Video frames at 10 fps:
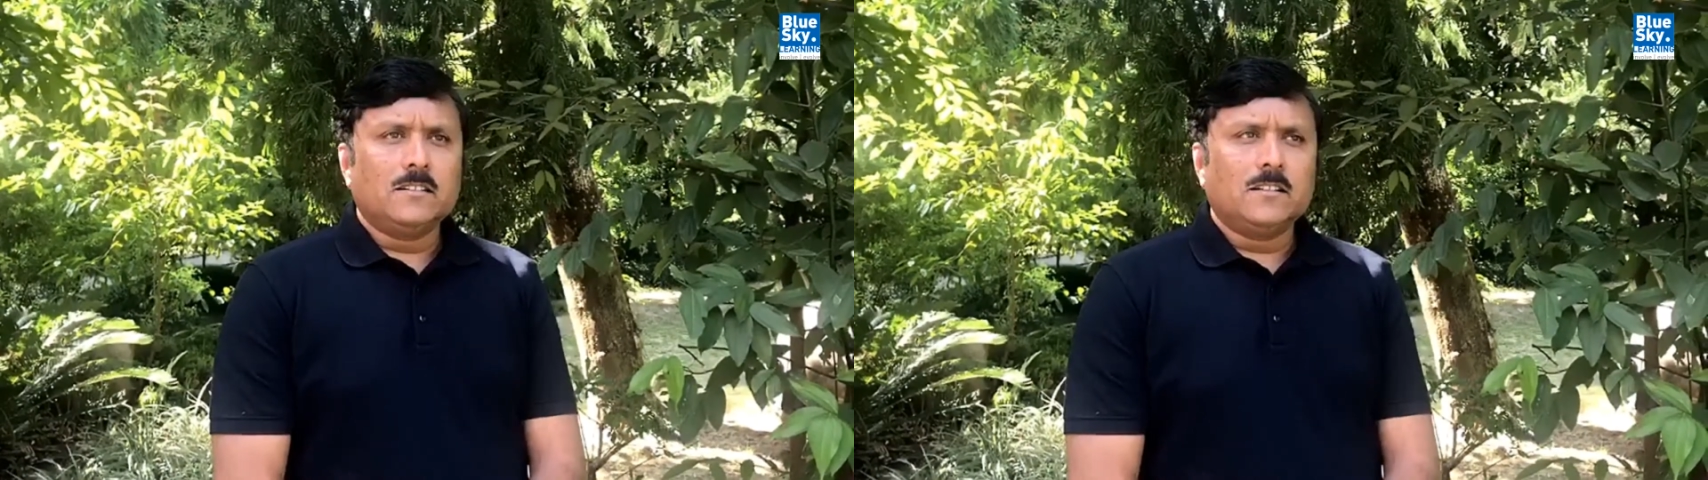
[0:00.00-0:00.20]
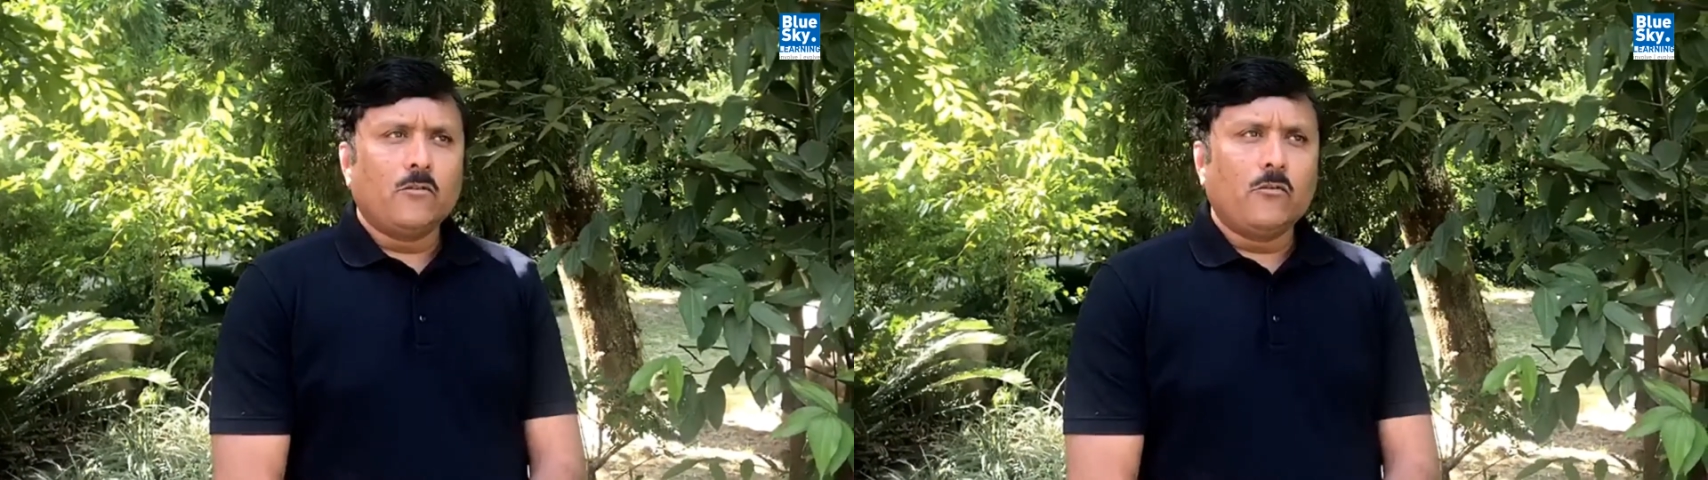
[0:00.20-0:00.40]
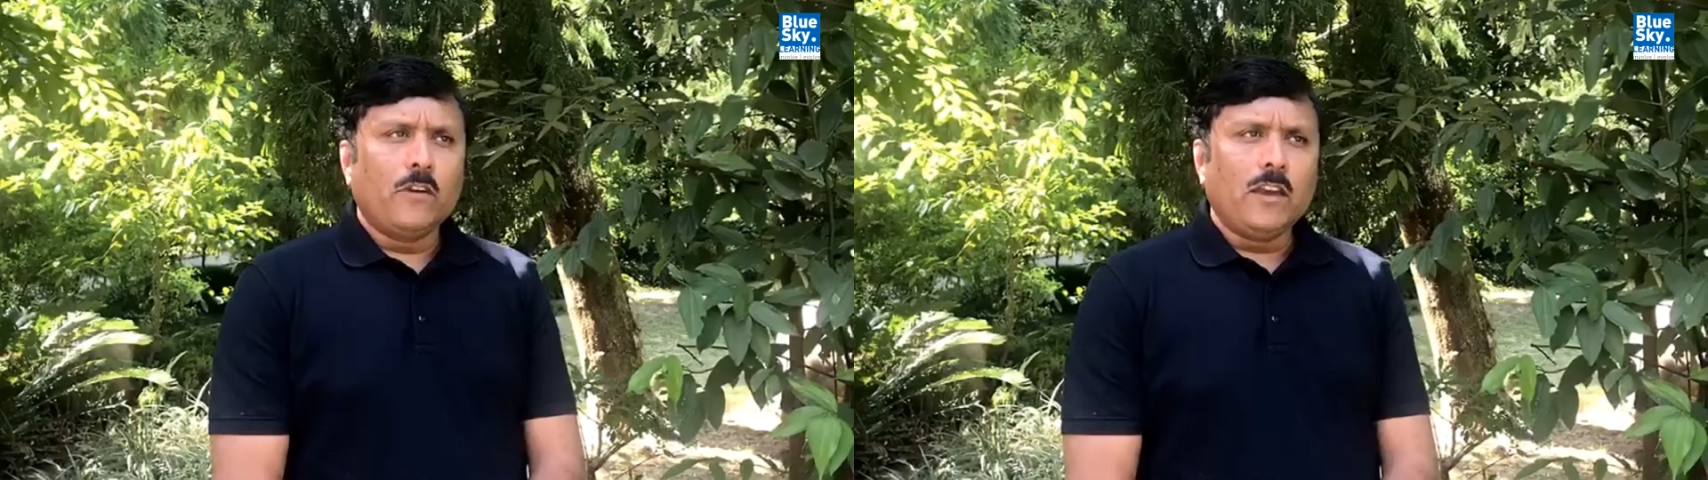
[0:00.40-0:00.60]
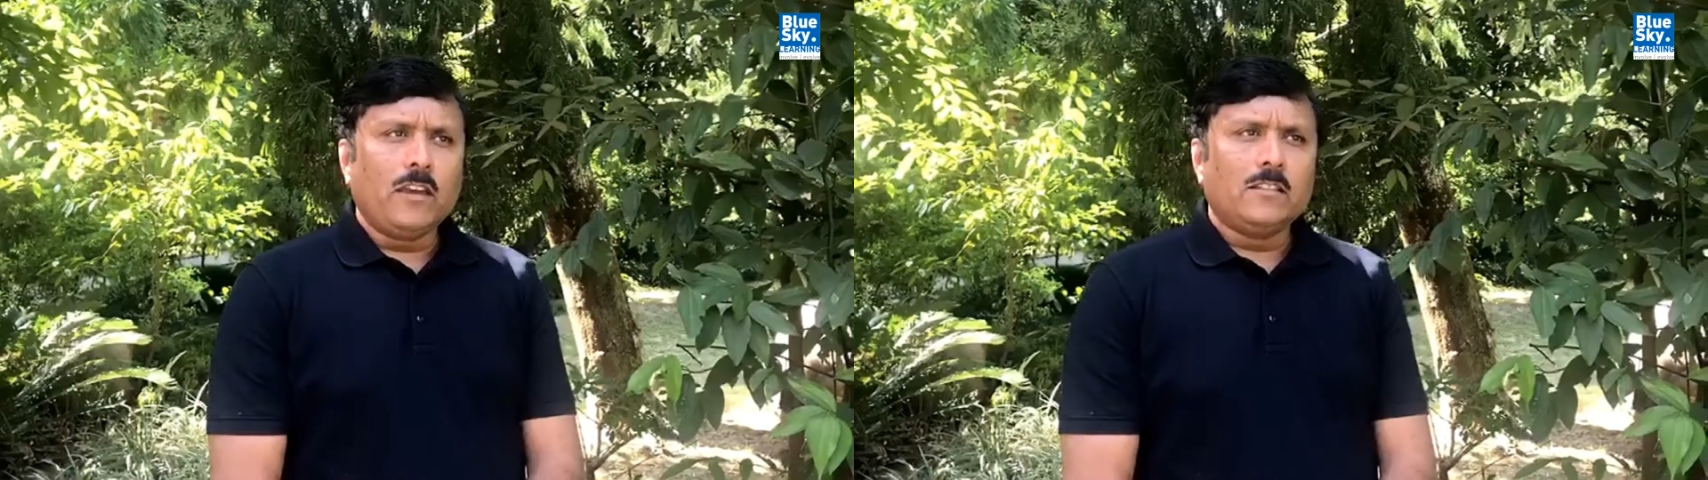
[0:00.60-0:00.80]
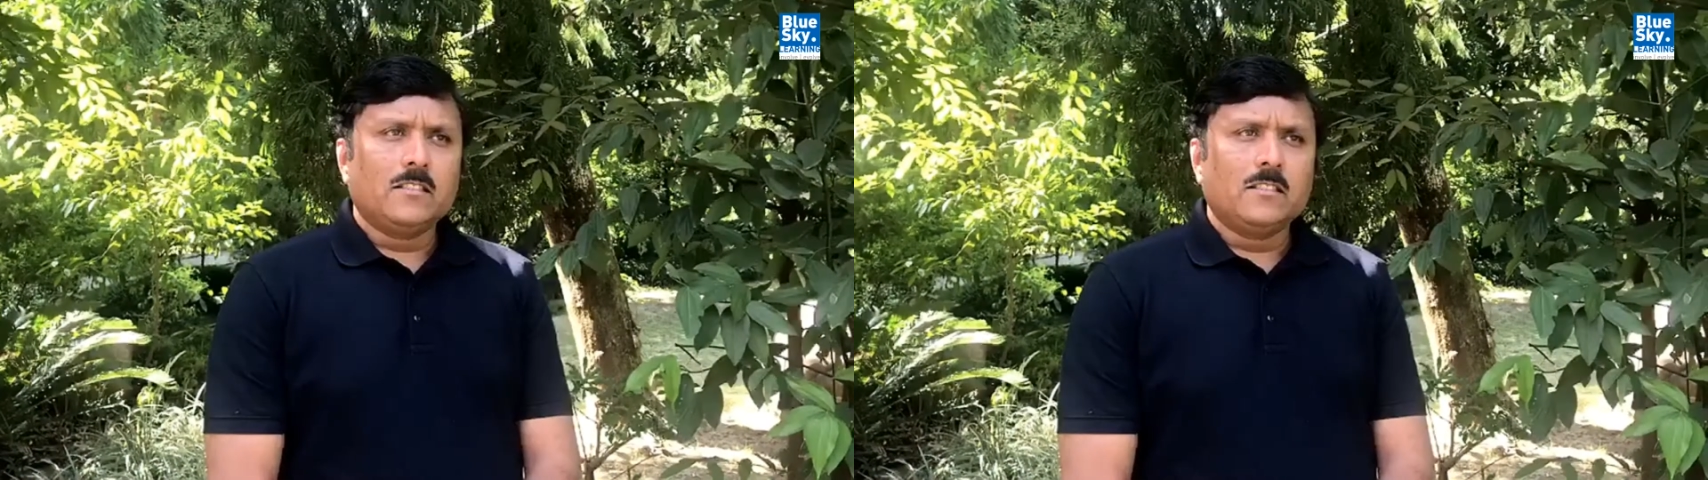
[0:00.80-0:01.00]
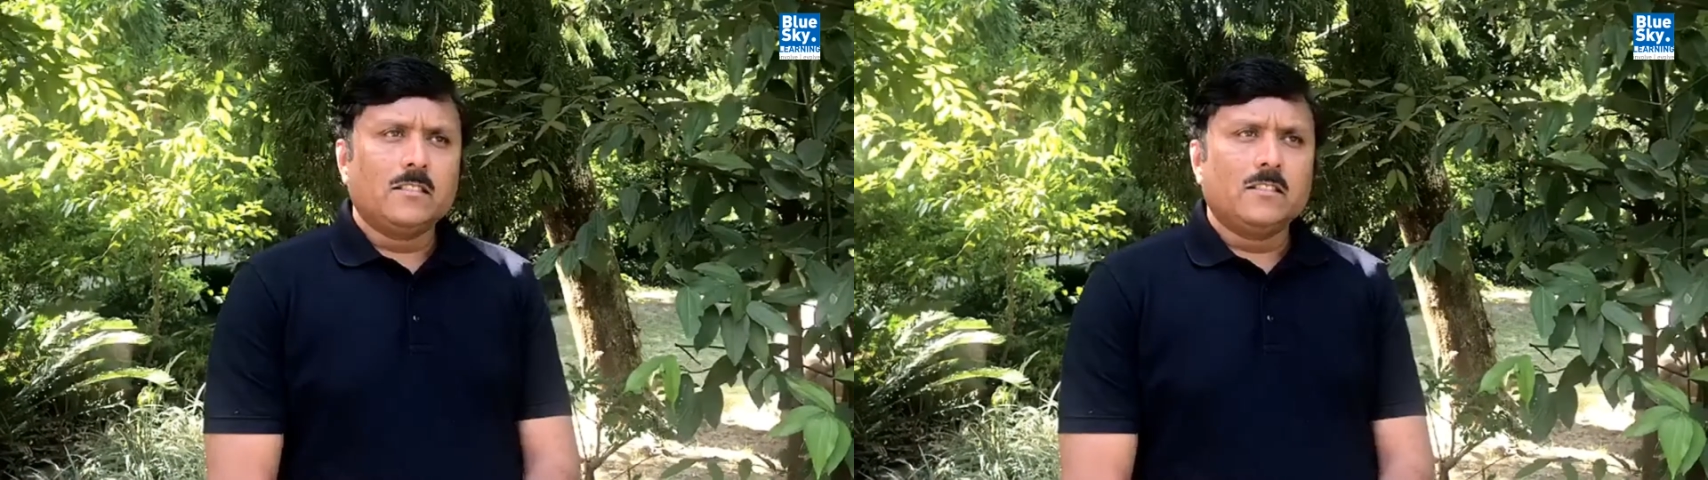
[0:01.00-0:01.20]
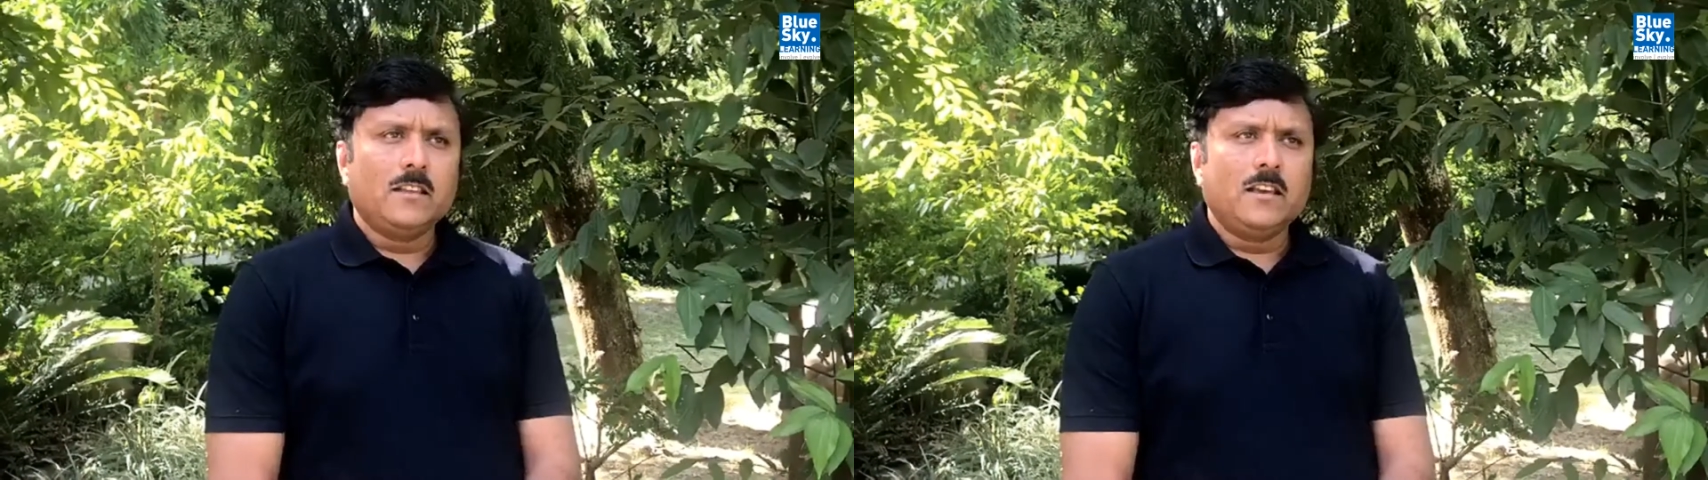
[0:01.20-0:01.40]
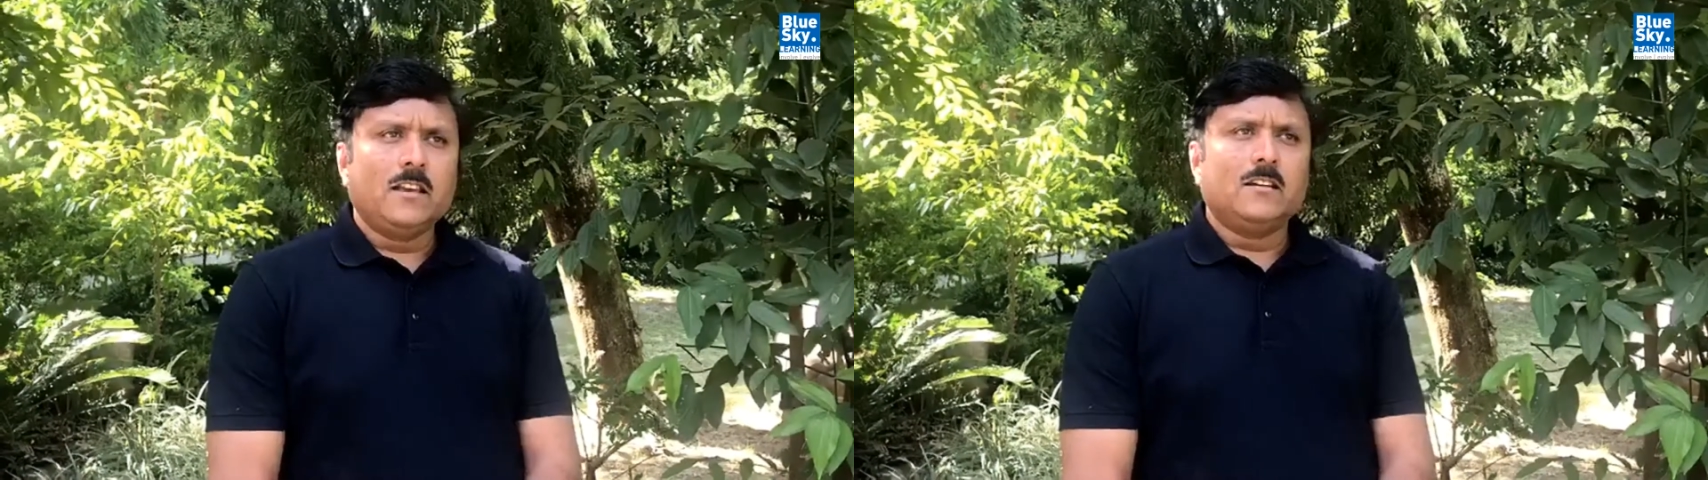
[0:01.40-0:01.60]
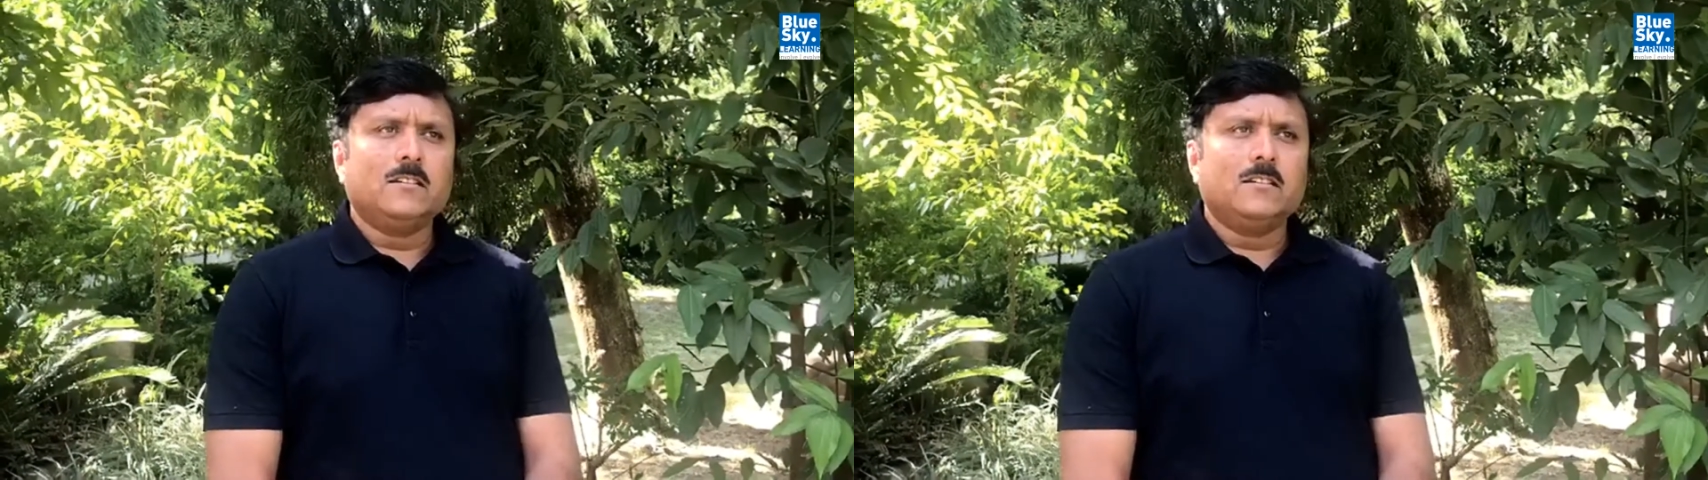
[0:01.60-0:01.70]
the way they